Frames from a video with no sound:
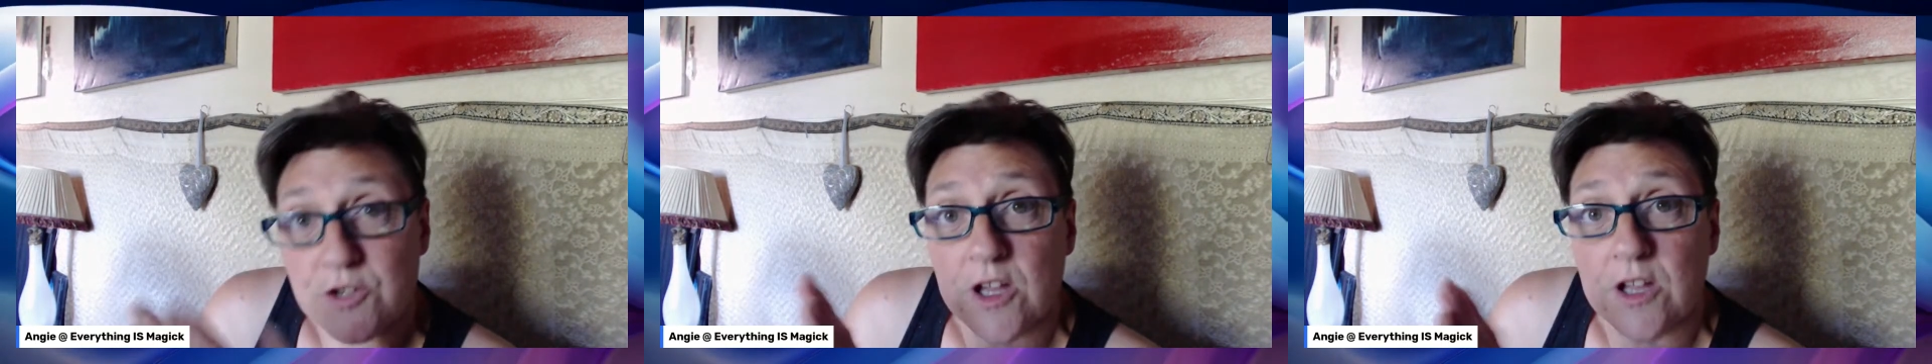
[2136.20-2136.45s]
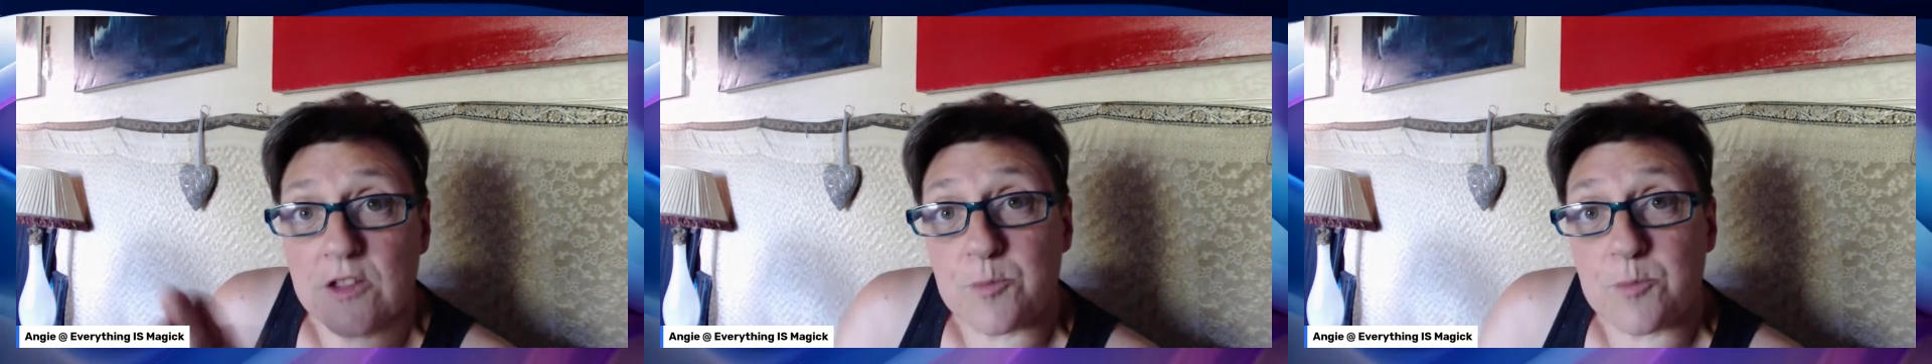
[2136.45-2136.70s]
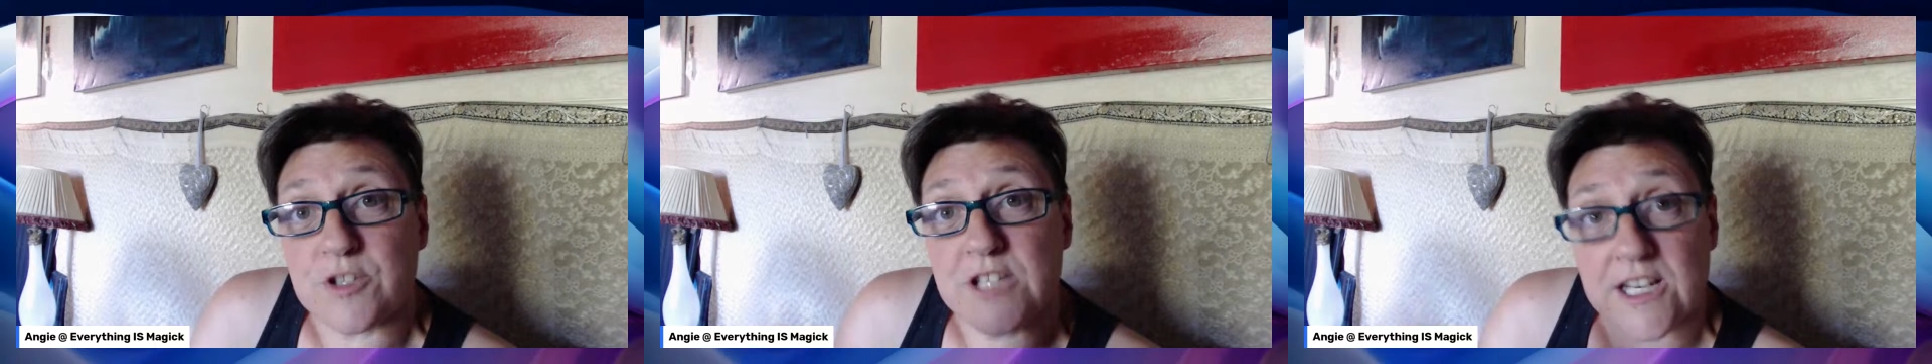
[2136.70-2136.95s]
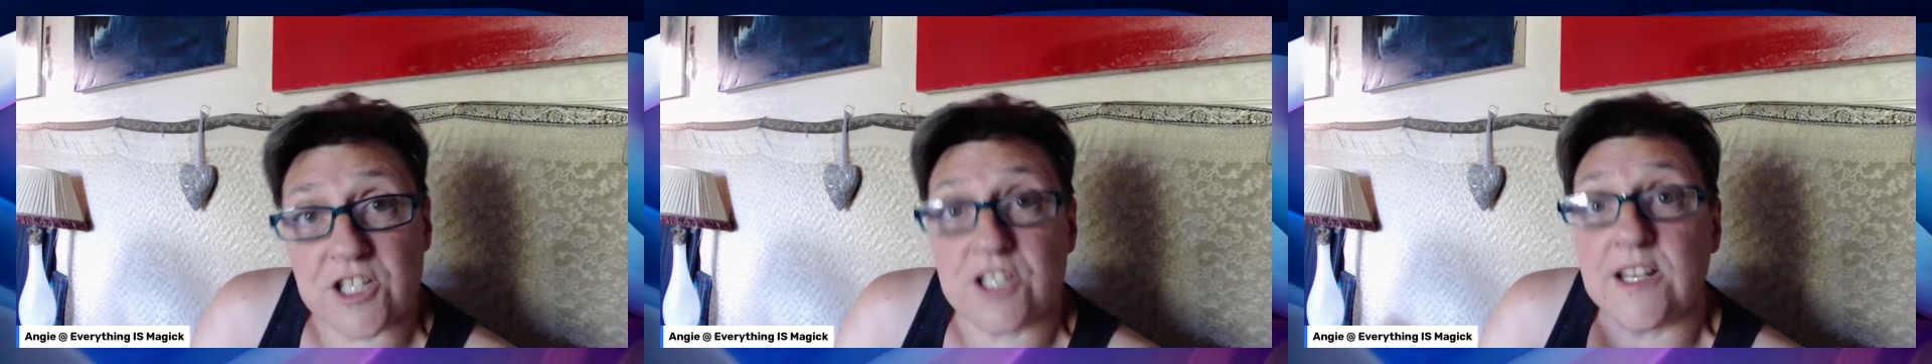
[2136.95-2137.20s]
the
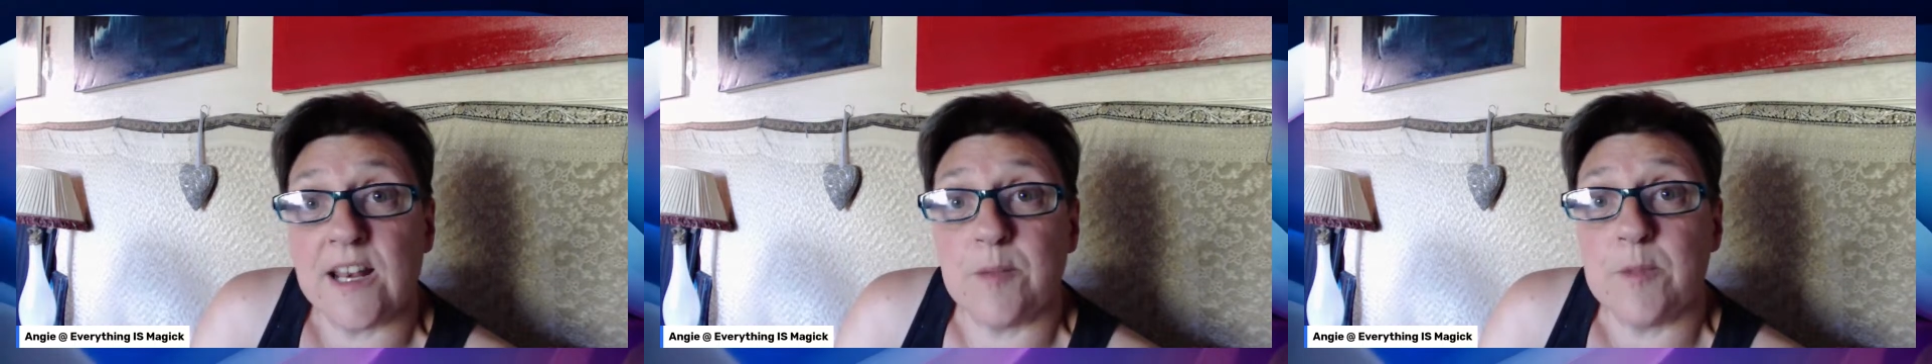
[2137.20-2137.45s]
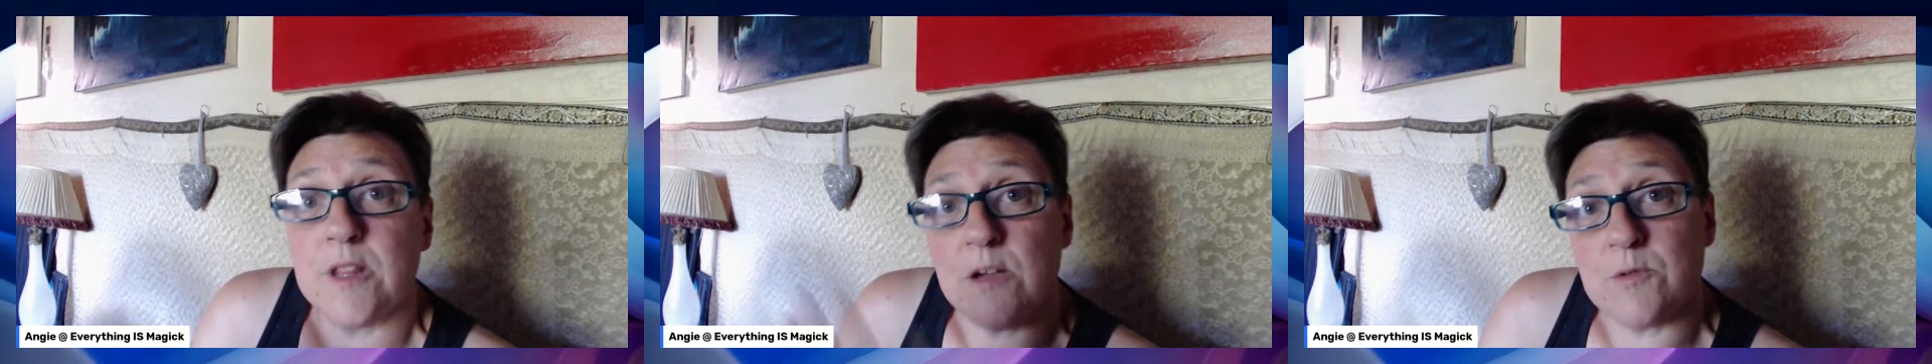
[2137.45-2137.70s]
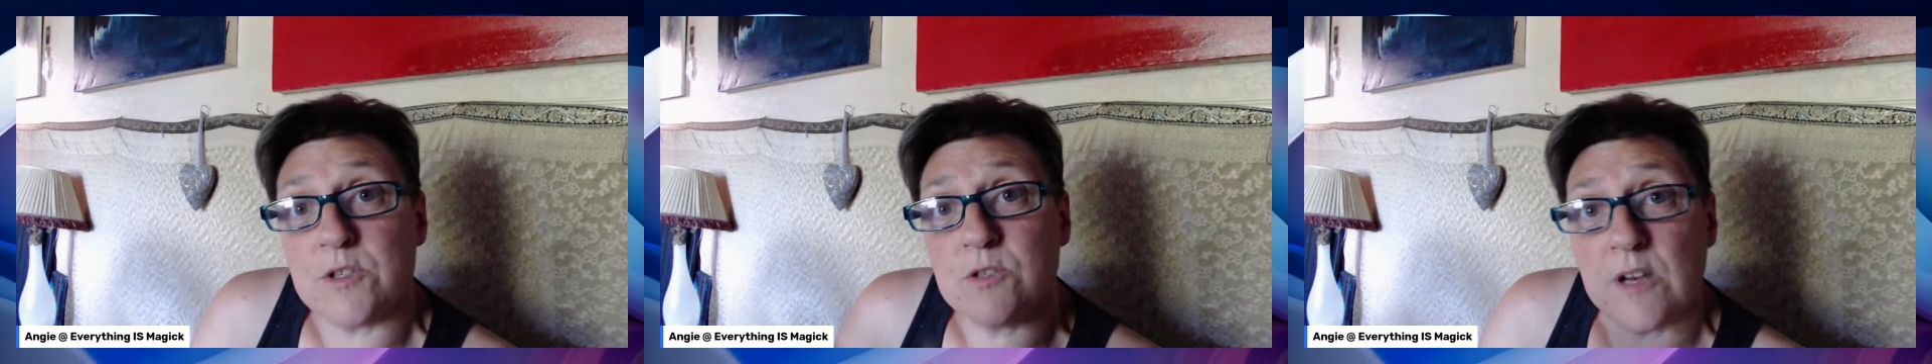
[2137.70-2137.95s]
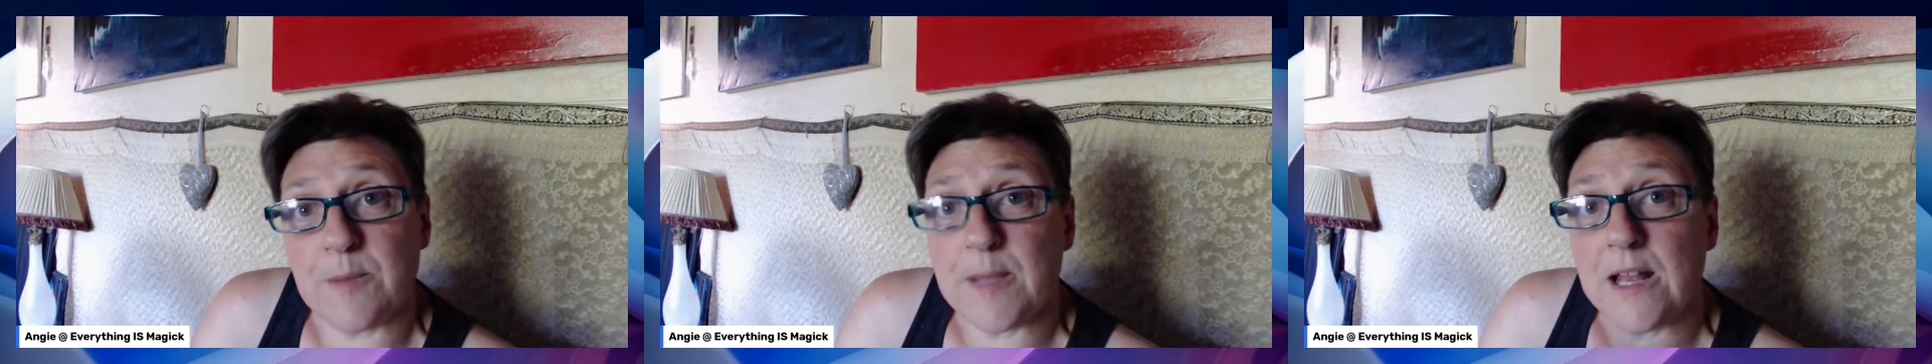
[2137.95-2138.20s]
protection element that I was
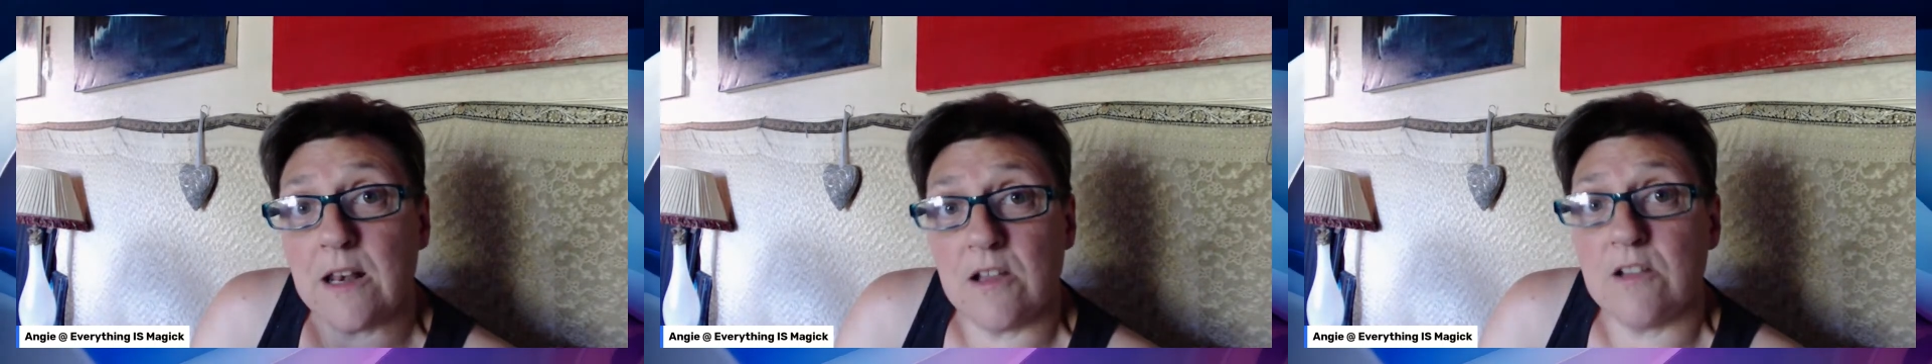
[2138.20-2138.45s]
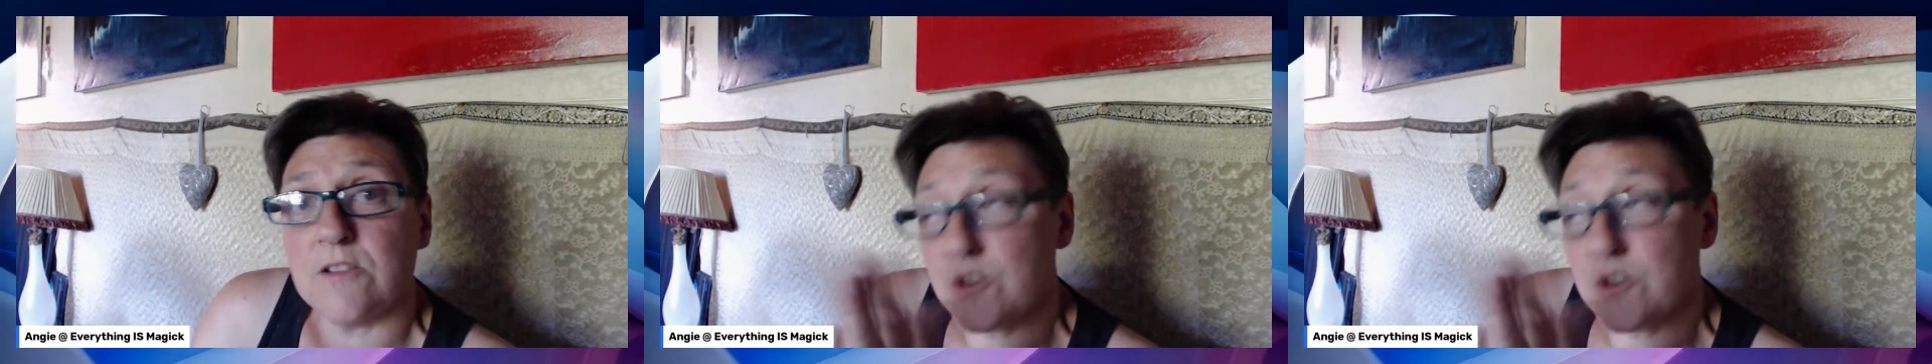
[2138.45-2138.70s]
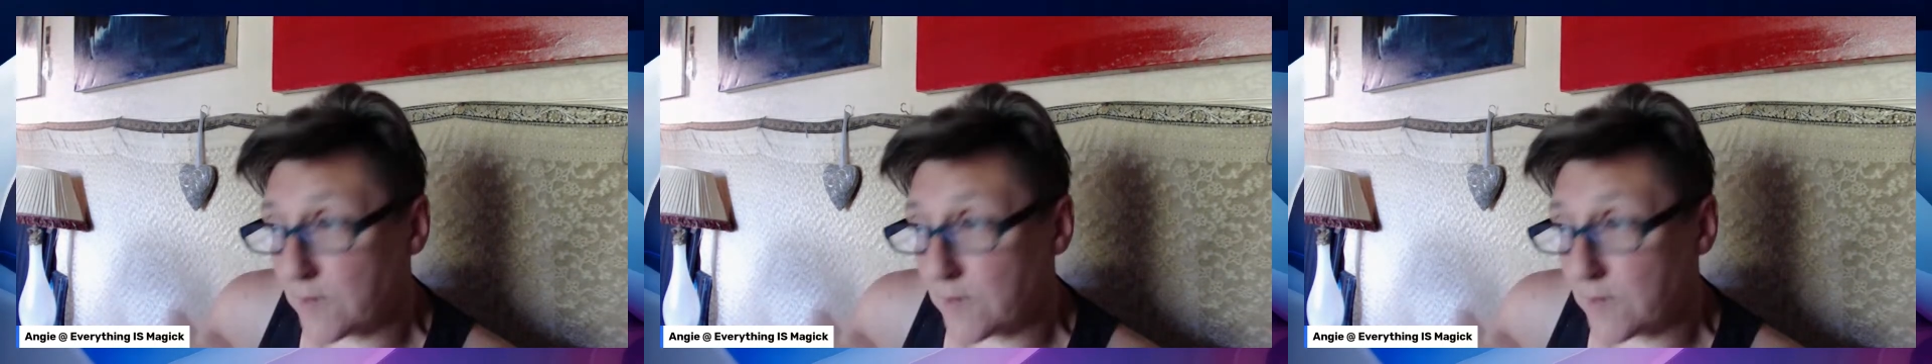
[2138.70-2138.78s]
talking about last